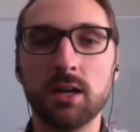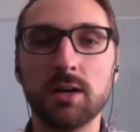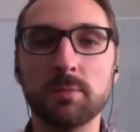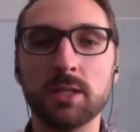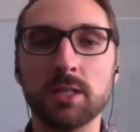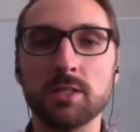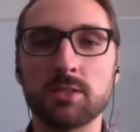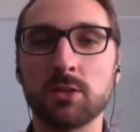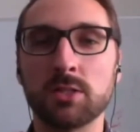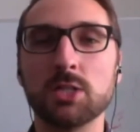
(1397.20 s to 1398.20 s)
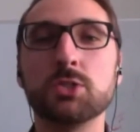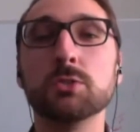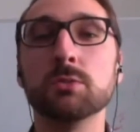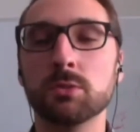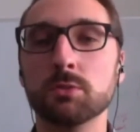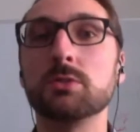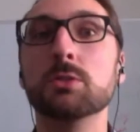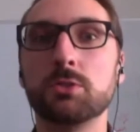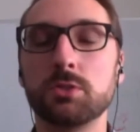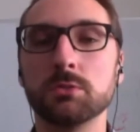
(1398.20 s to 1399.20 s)
is I'll get you those
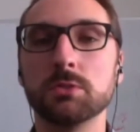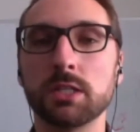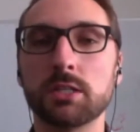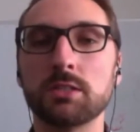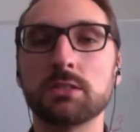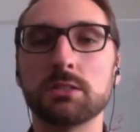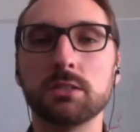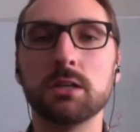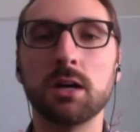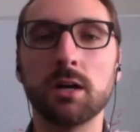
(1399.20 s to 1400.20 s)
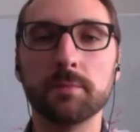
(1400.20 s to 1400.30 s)
2 links. Then